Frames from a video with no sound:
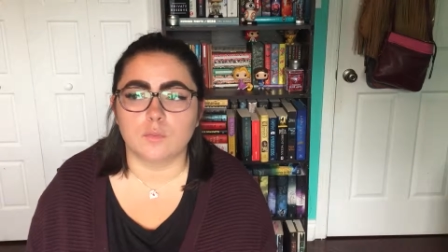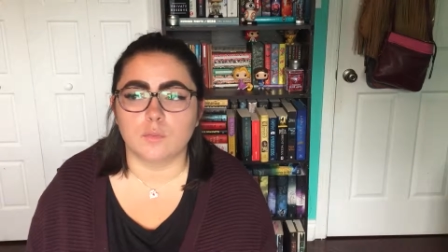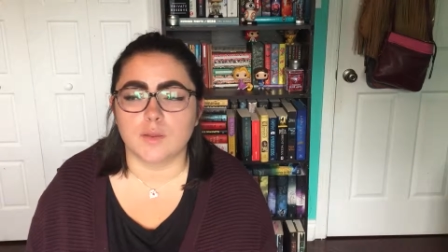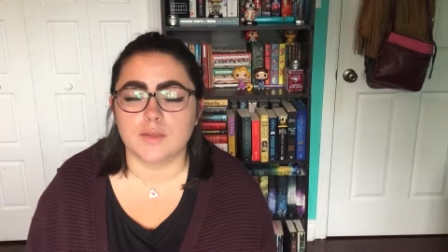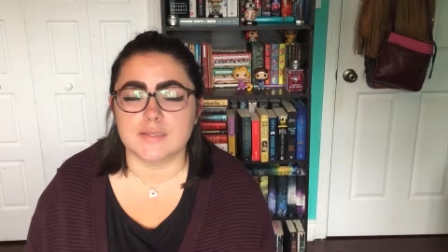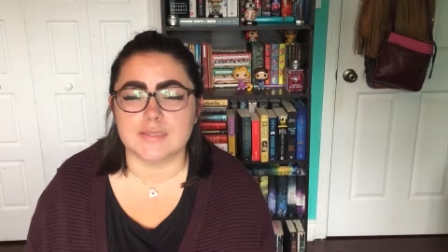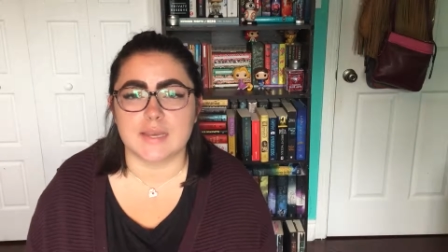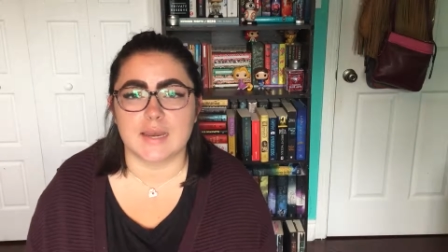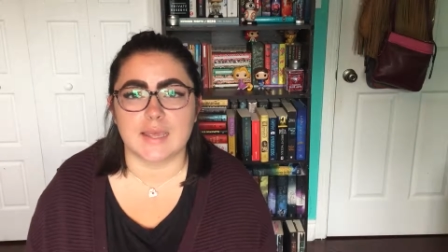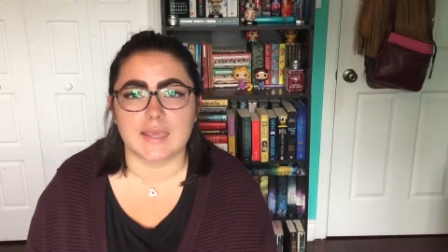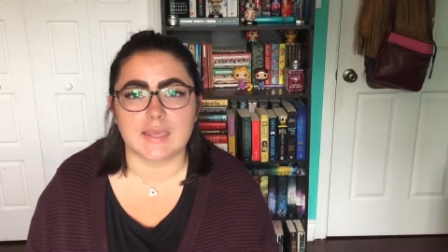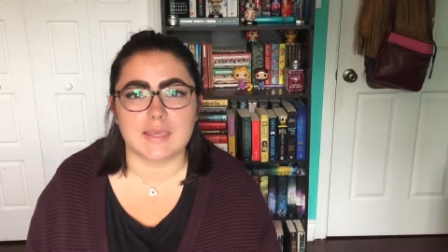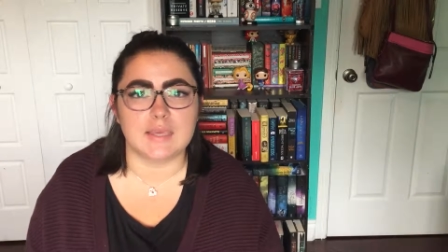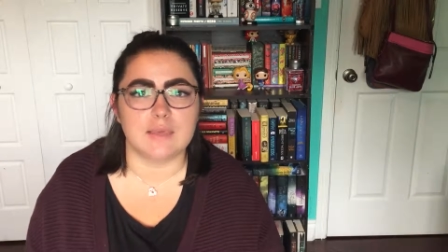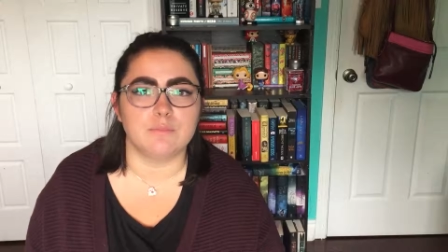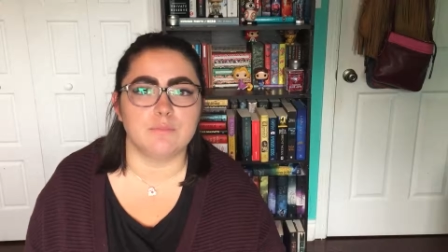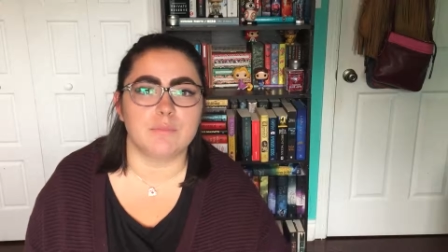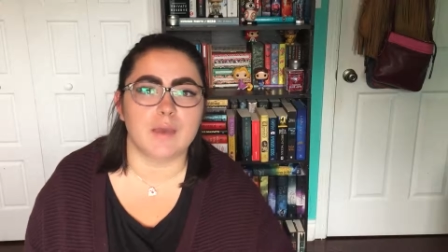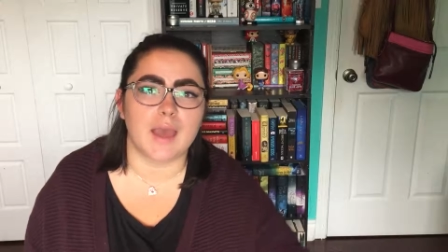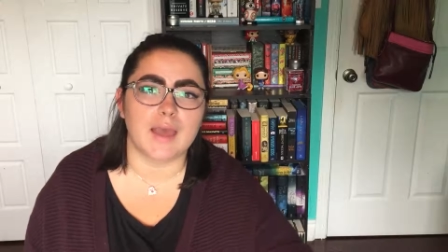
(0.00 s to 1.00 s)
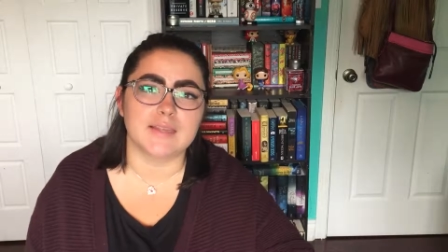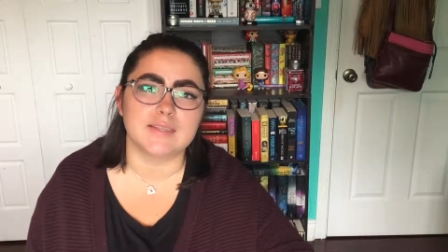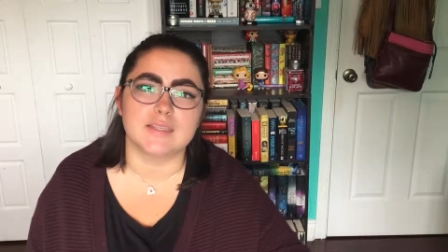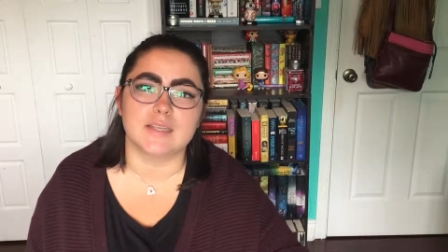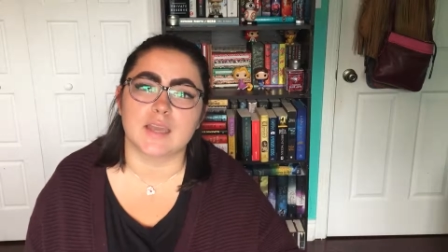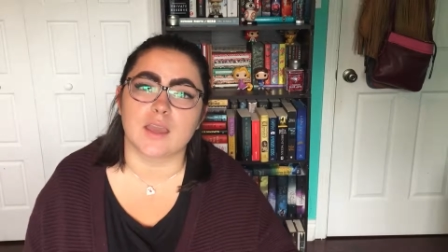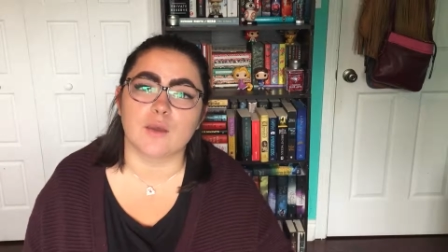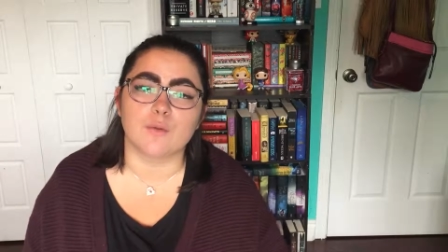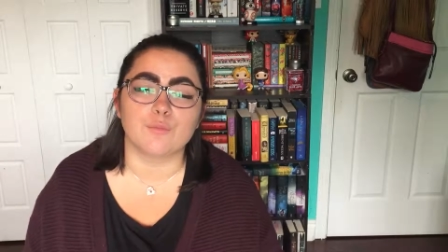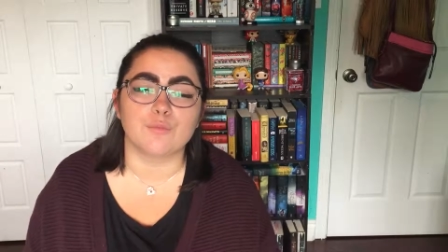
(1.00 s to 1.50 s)
ones that I keep
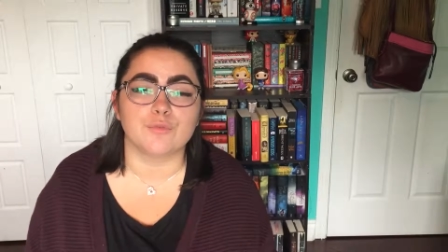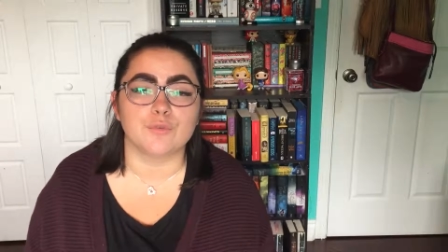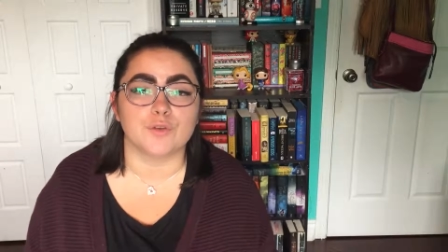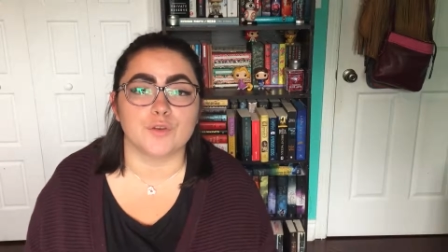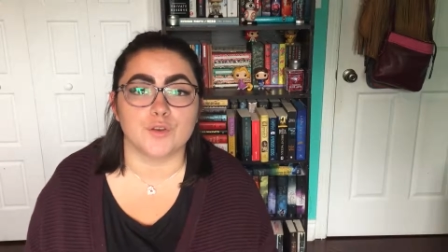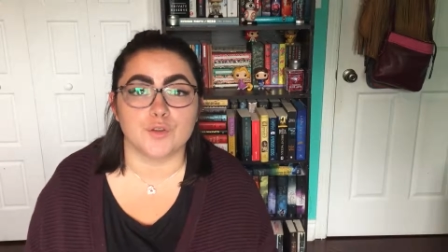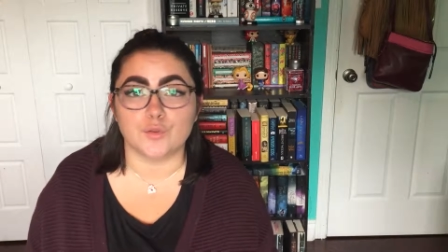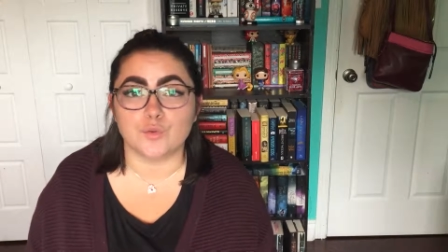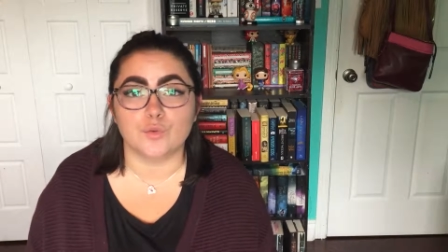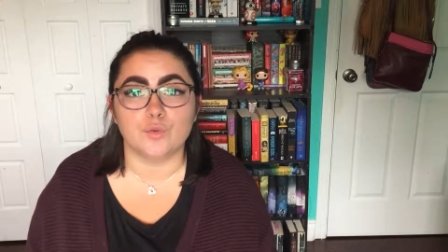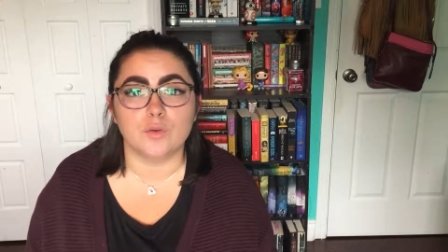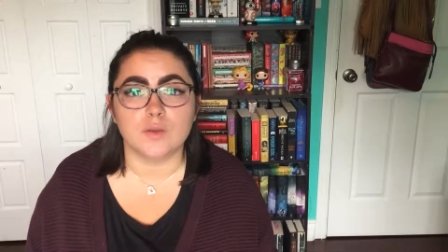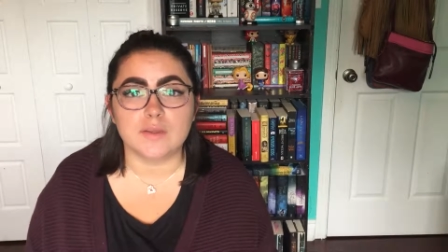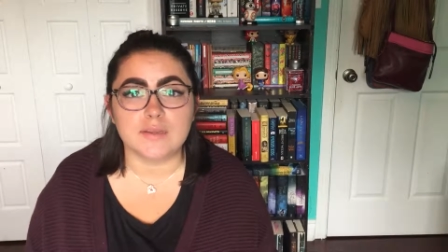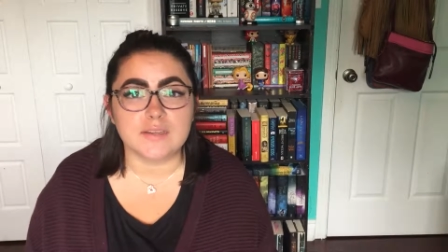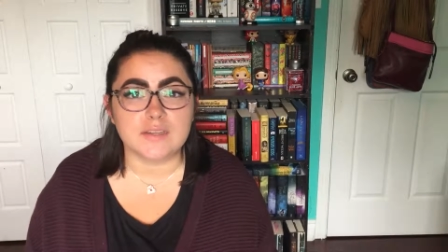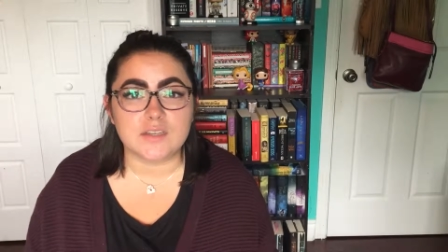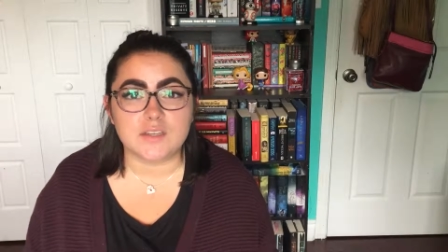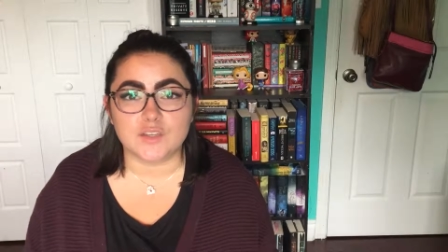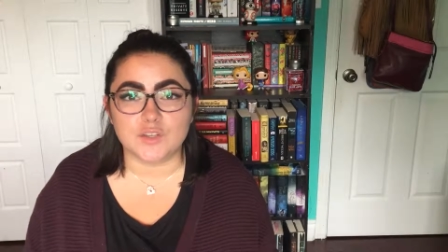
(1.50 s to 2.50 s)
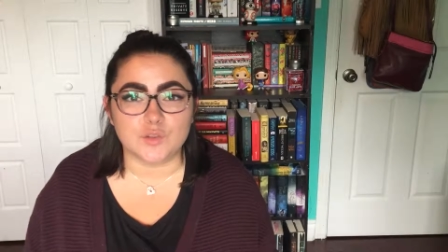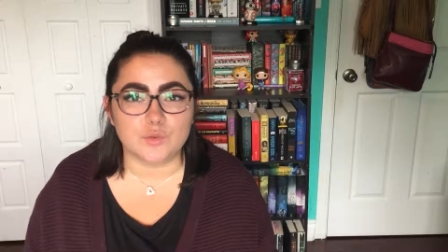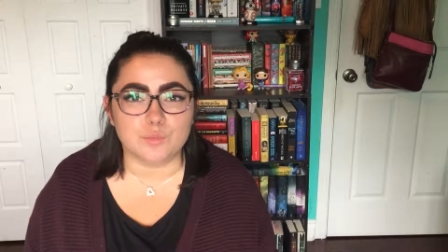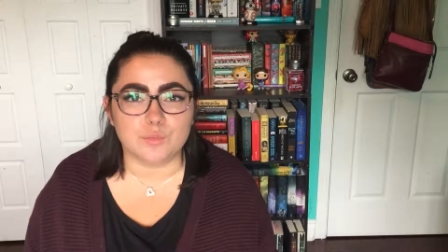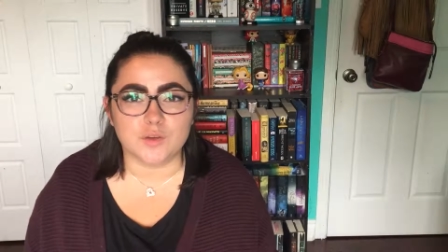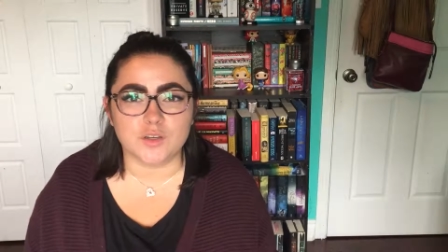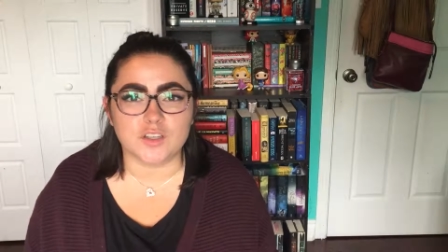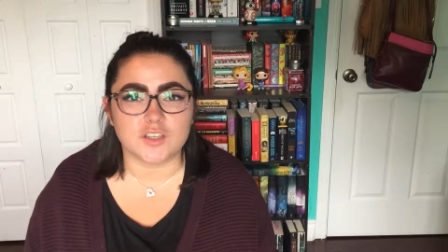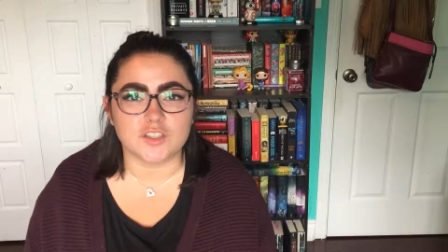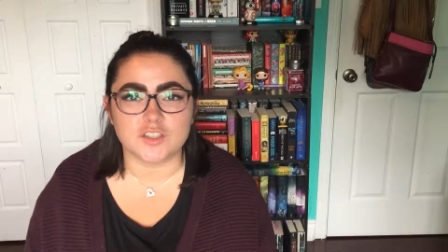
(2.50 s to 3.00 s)
passing up for new new
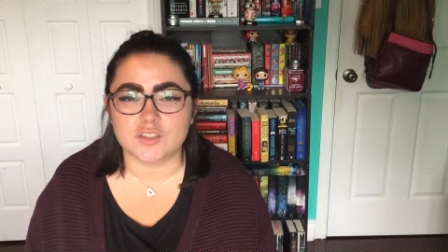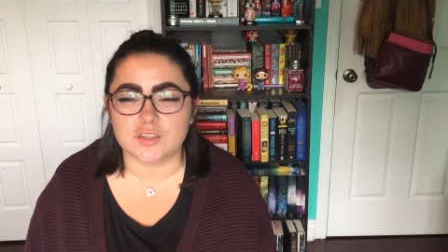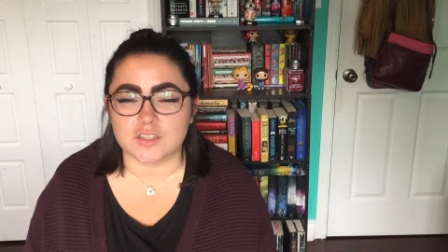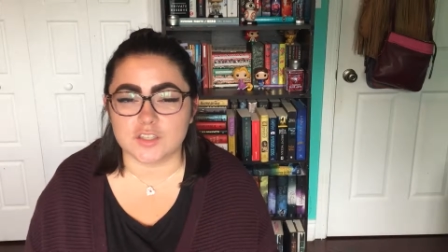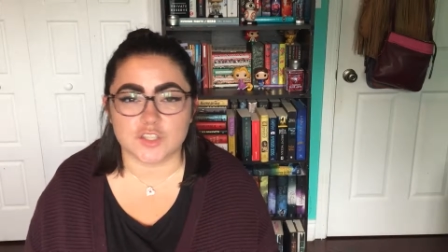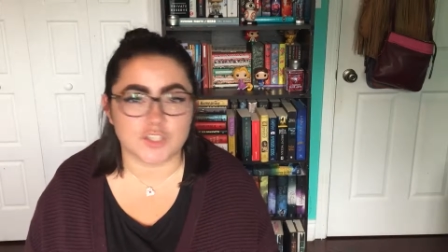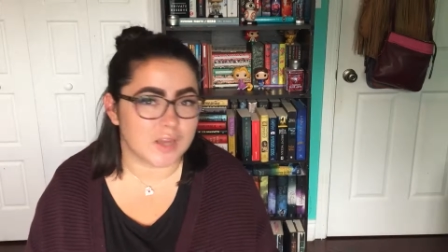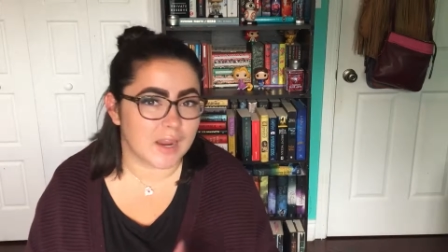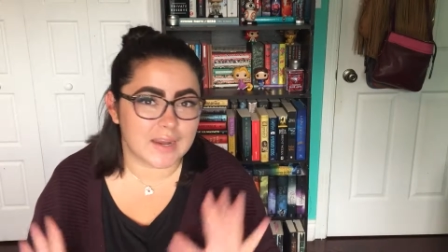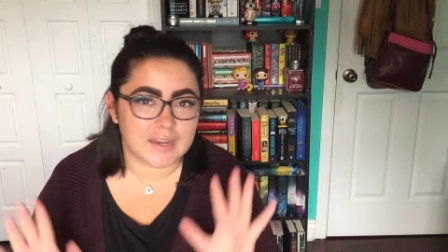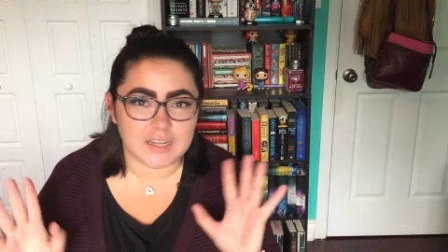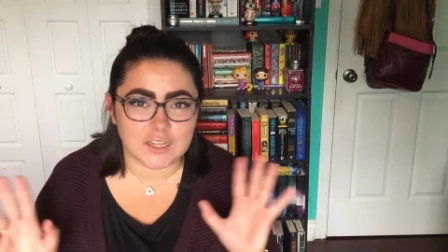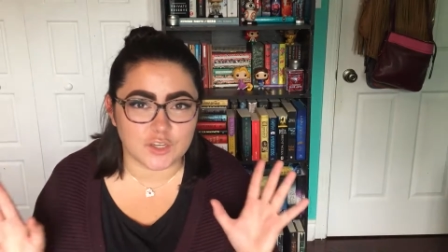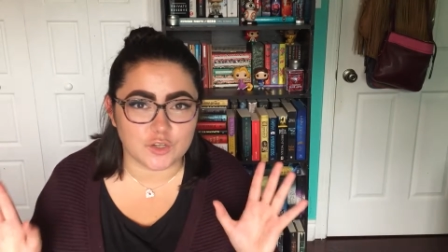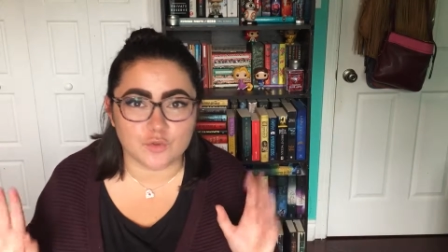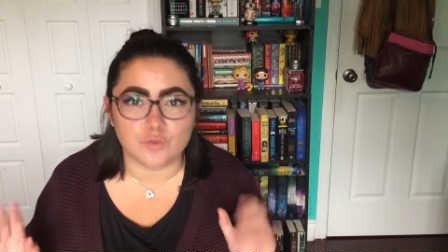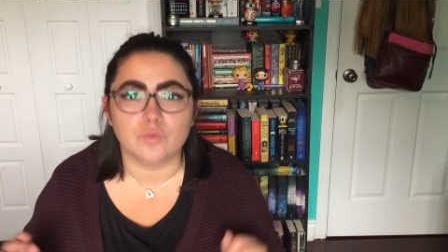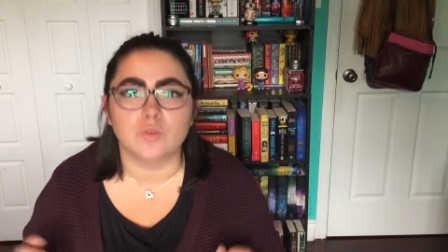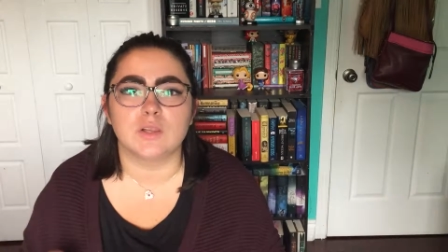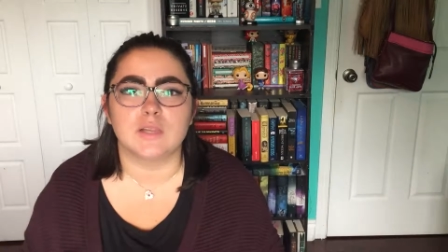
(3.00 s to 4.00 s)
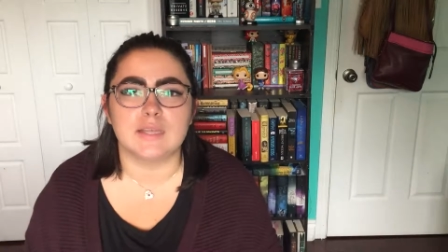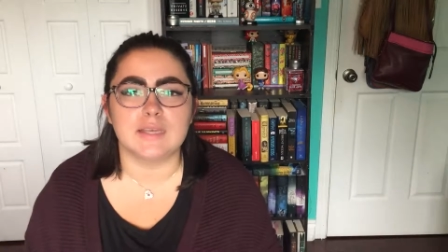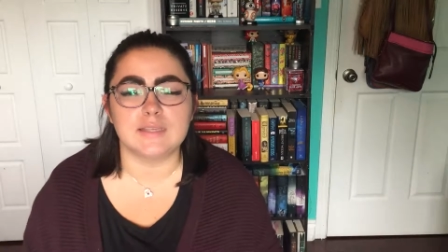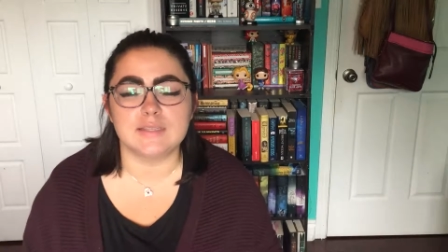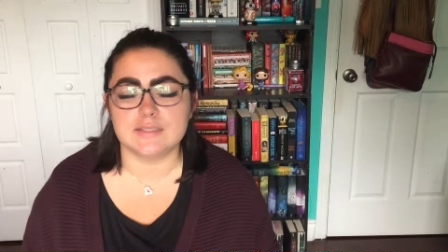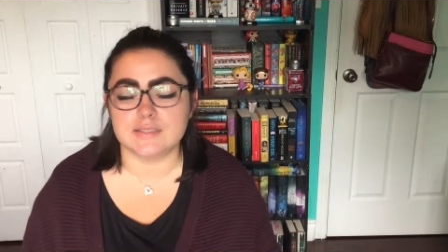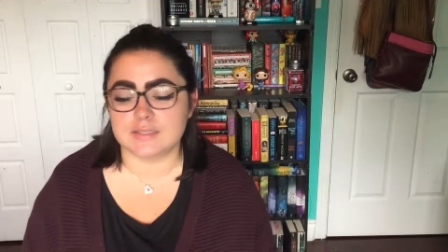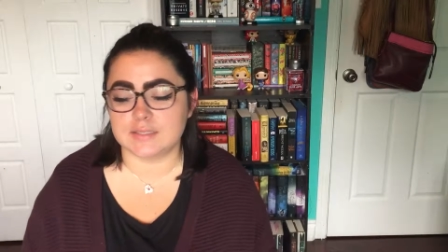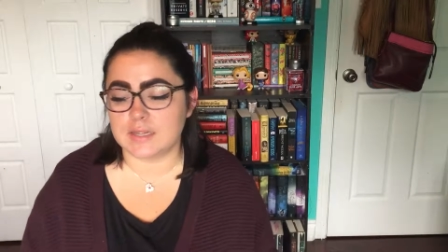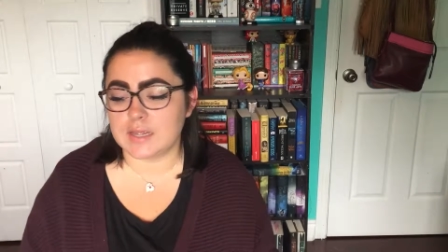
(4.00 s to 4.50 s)
books, the shiny new
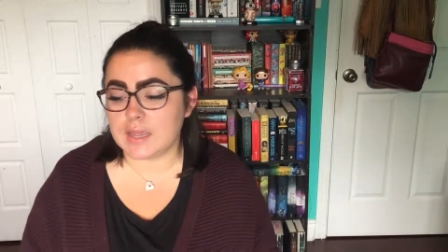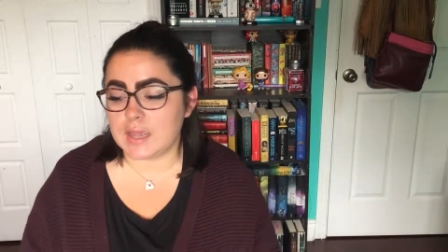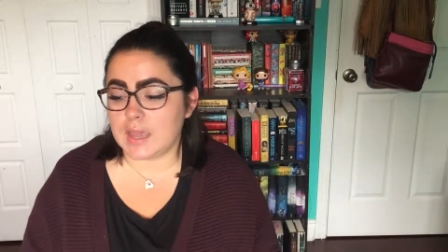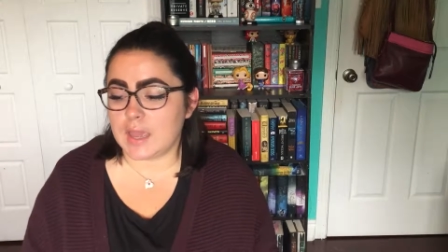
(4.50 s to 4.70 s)
release.